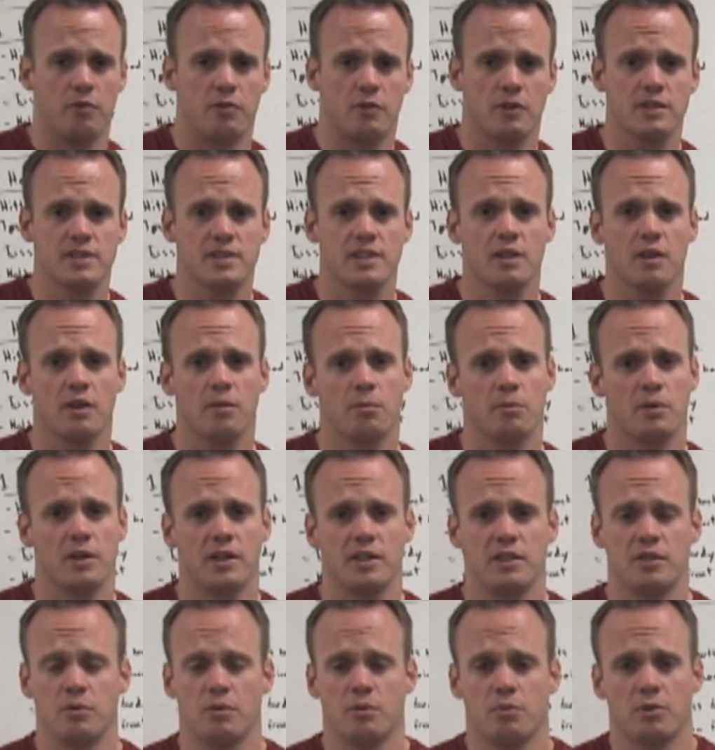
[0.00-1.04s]
First thing
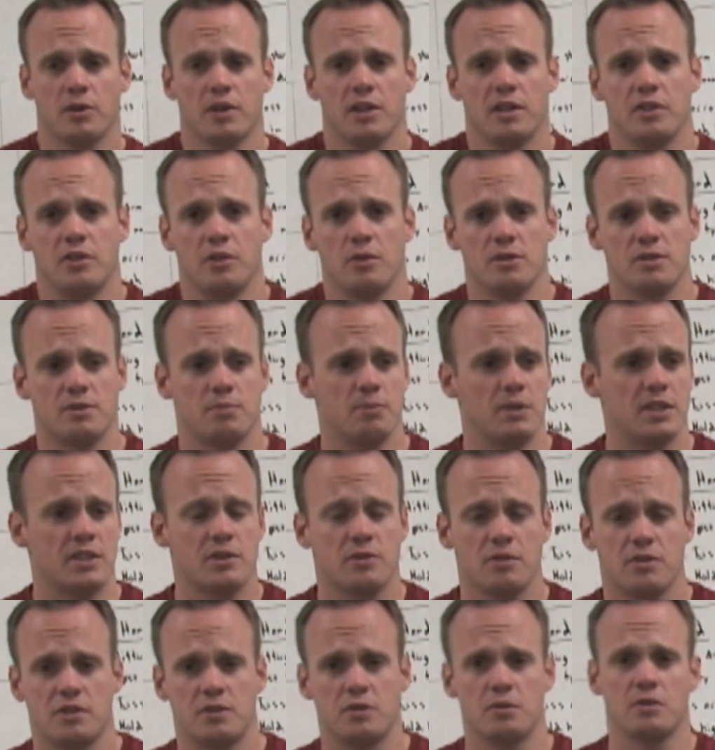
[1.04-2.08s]
we're gonna do is make
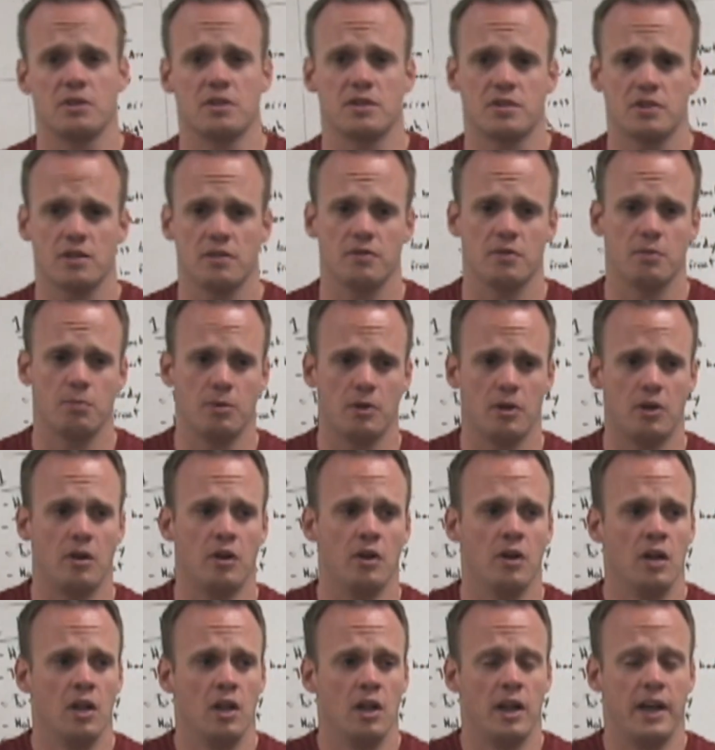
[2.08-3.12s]
sure that you can serve the
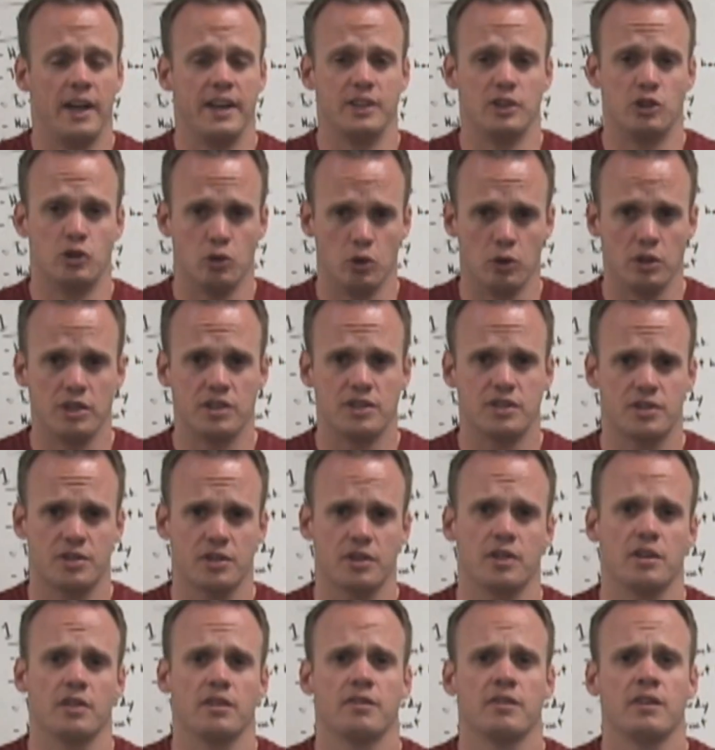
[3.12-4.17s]
ball a good
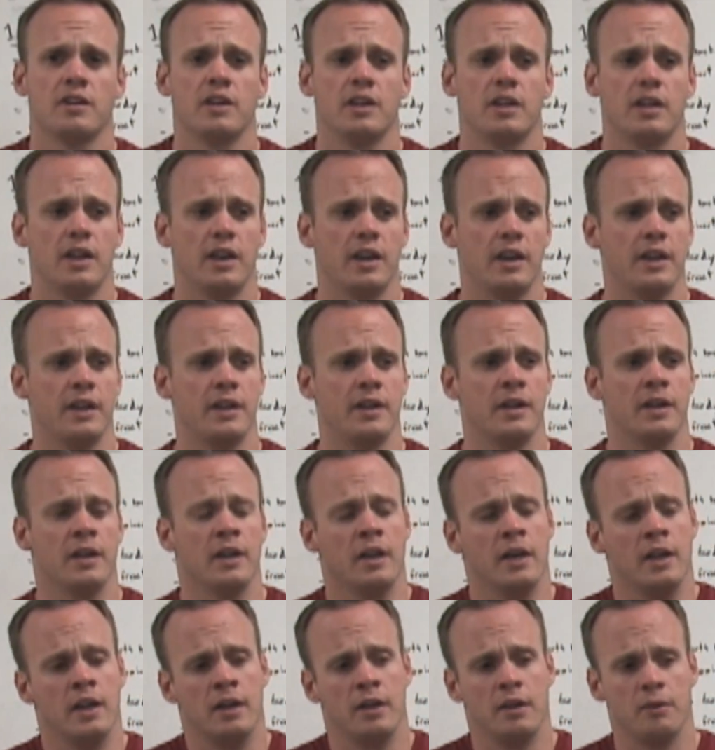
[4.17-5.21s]
serve. And
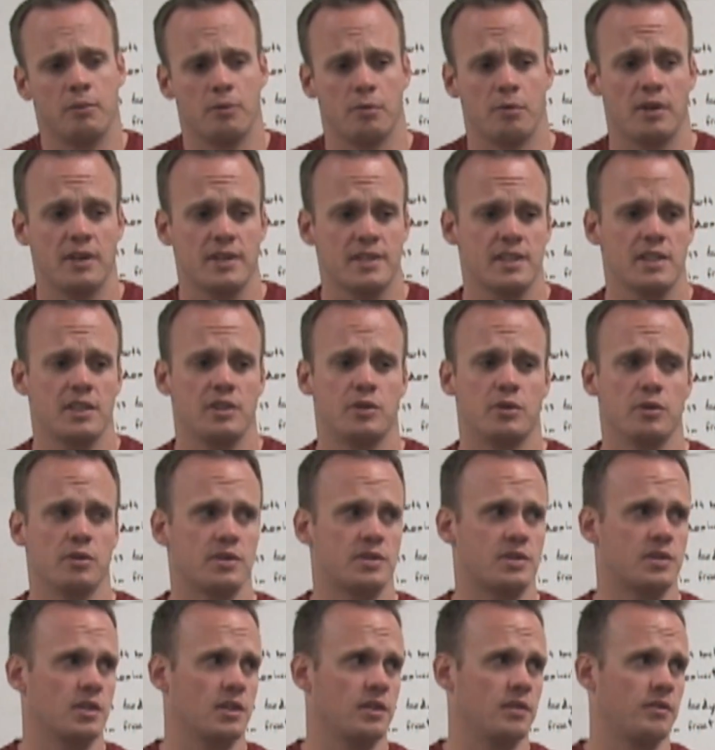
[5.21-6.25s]
when I say
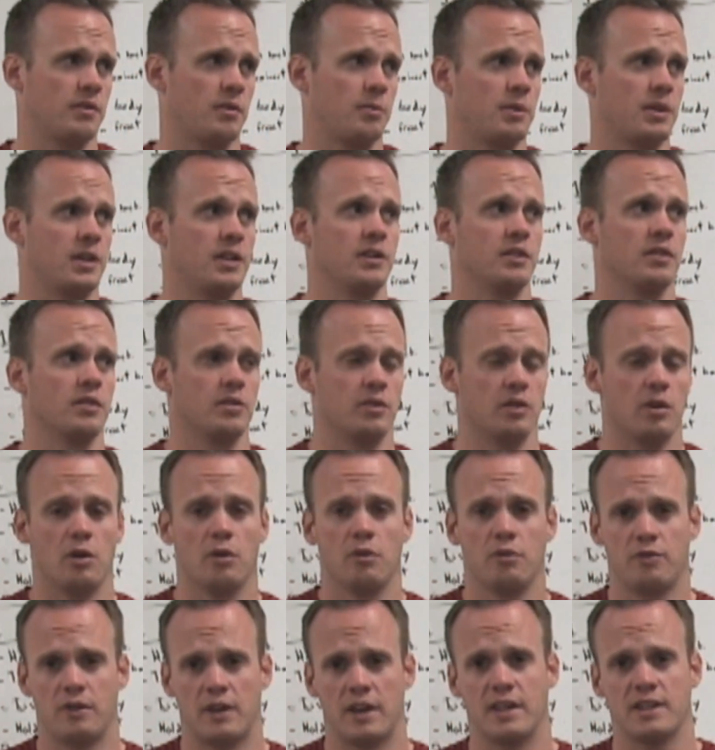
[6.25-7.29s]
good serve, I mean
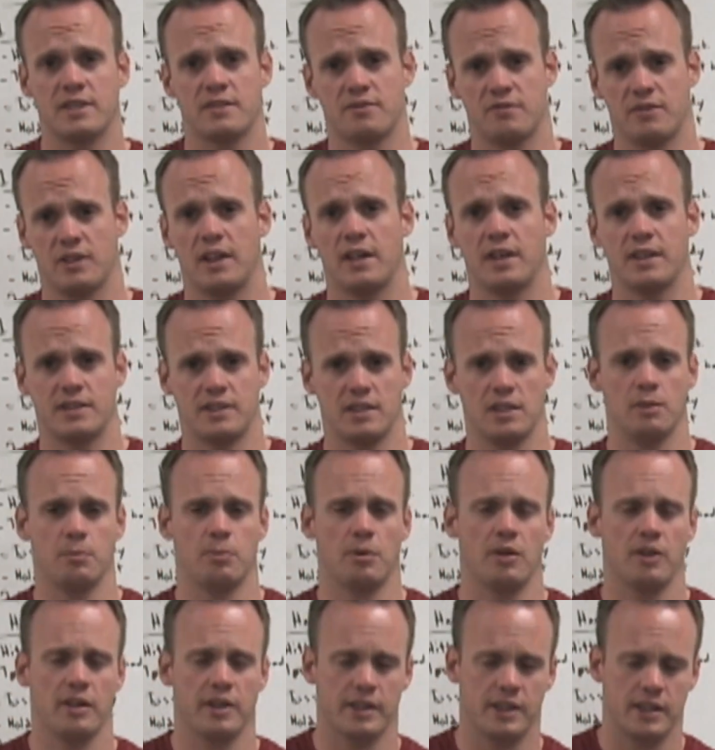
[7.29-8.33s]
low, fast, flat, deep,
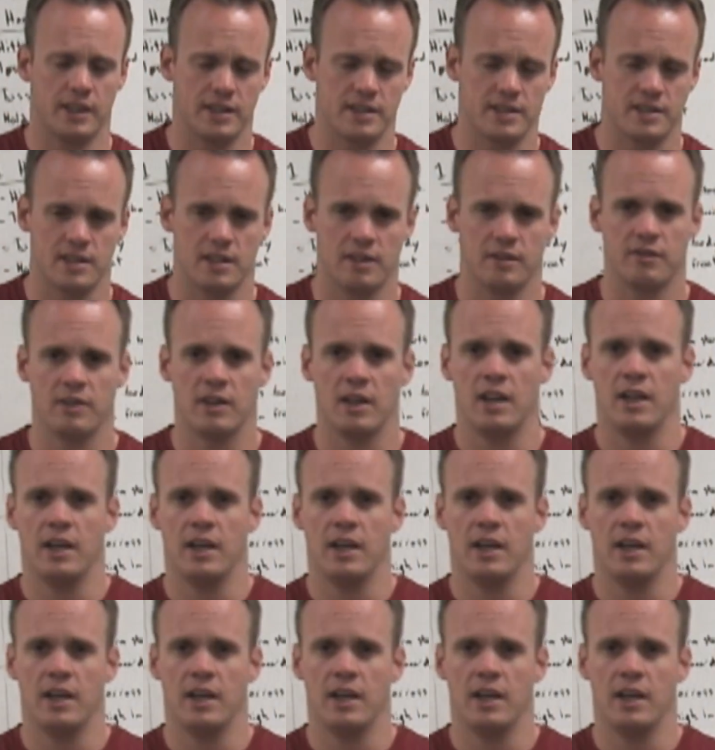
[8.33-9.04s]
all that kind of stuff.